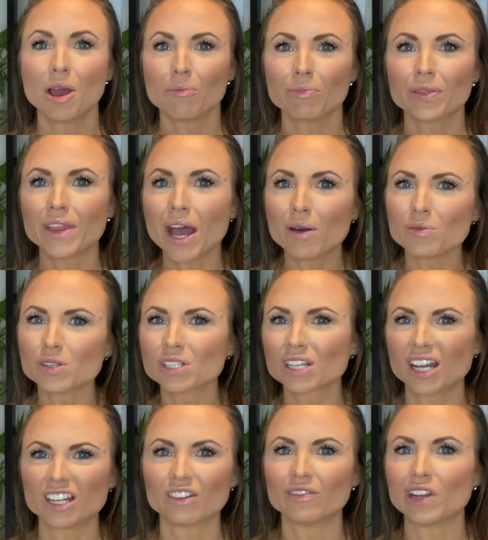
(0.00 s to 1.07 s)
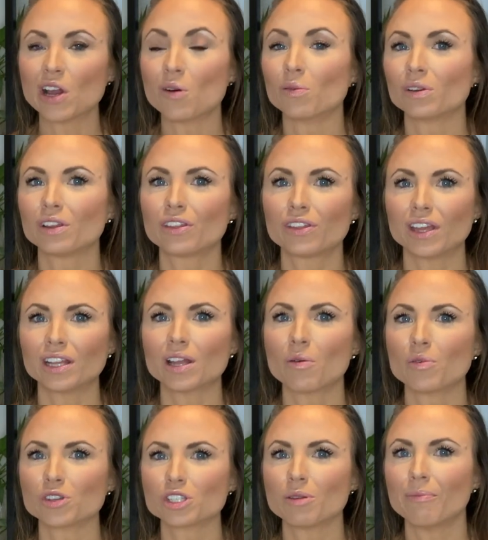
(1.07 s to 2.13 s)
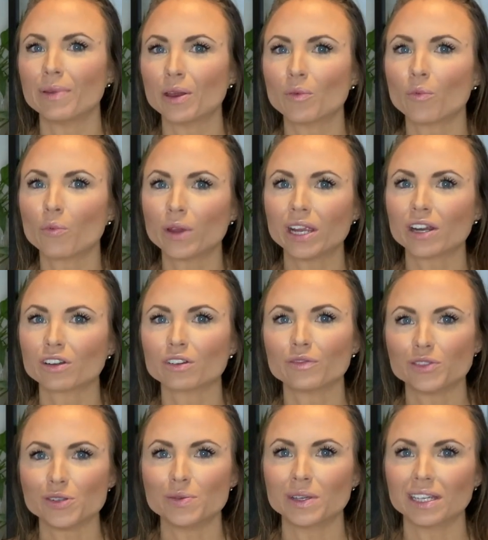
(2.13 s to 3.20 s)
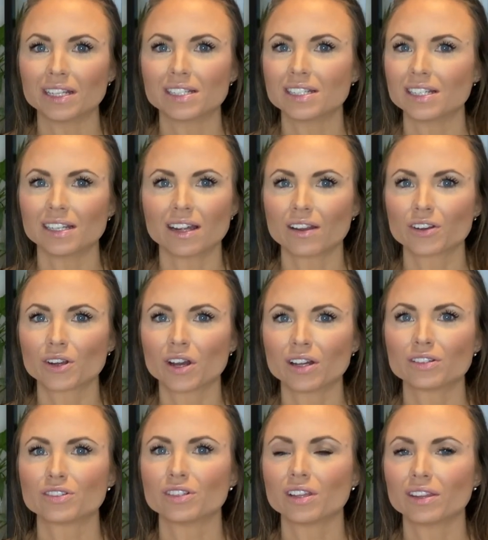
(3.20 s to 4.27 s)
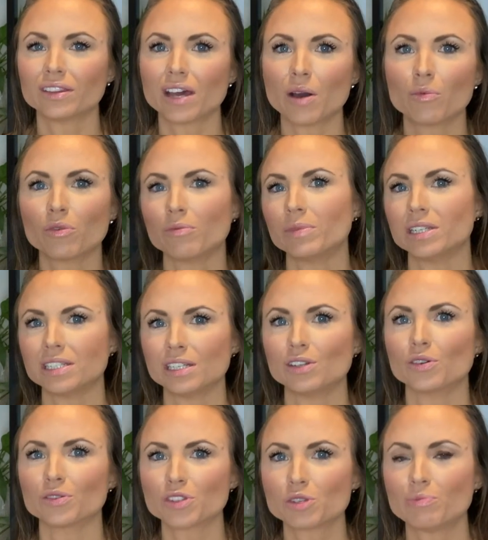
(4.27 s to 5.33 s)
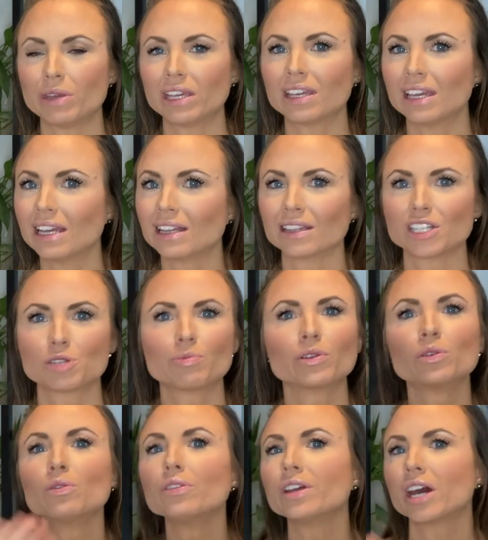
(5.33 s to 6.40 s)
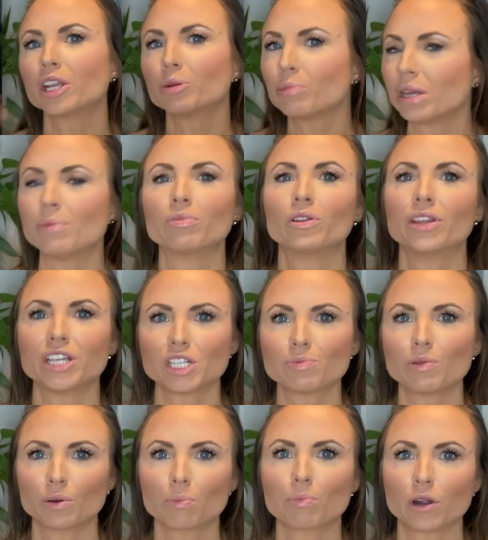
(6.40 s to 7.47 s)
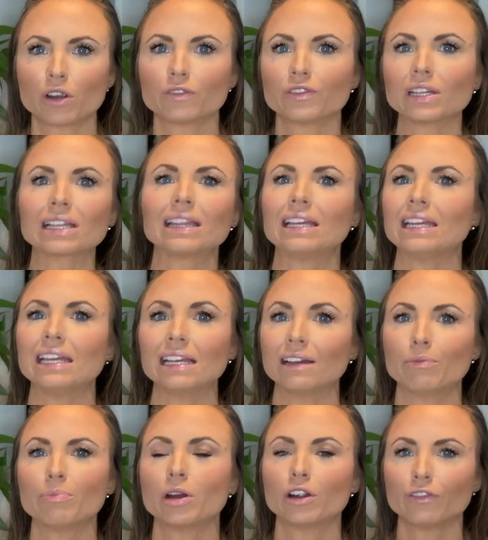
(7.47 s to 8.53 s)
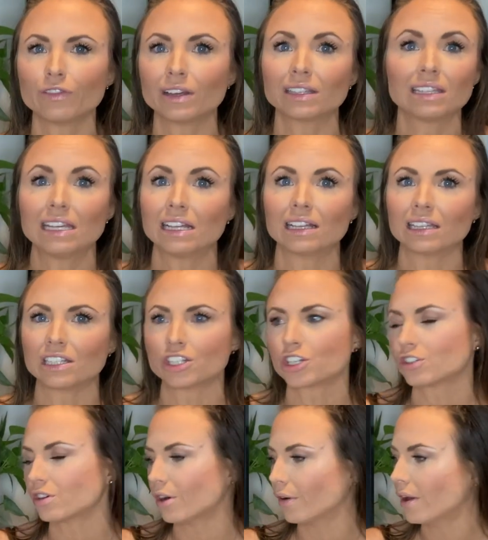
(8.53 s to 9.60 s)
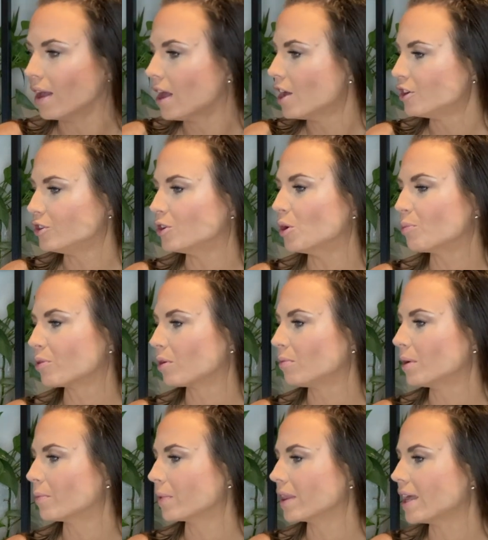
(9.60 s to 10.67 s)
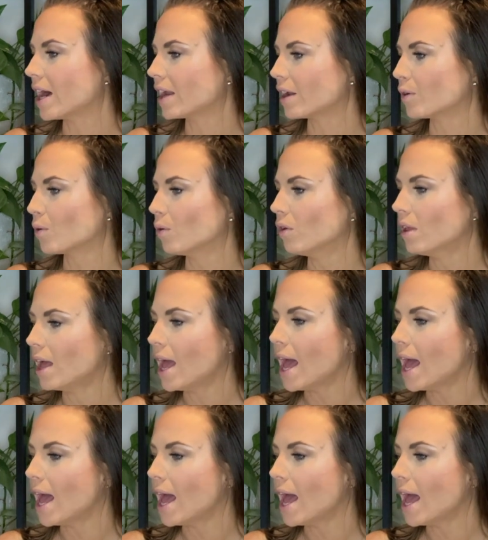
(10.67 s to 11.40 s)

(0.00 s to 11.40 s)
But that was kind of the only thing that was a bit weird of doing it in another country, that woman did not speak English. But all the other people, they spoke perfect English, so no problem with that at all.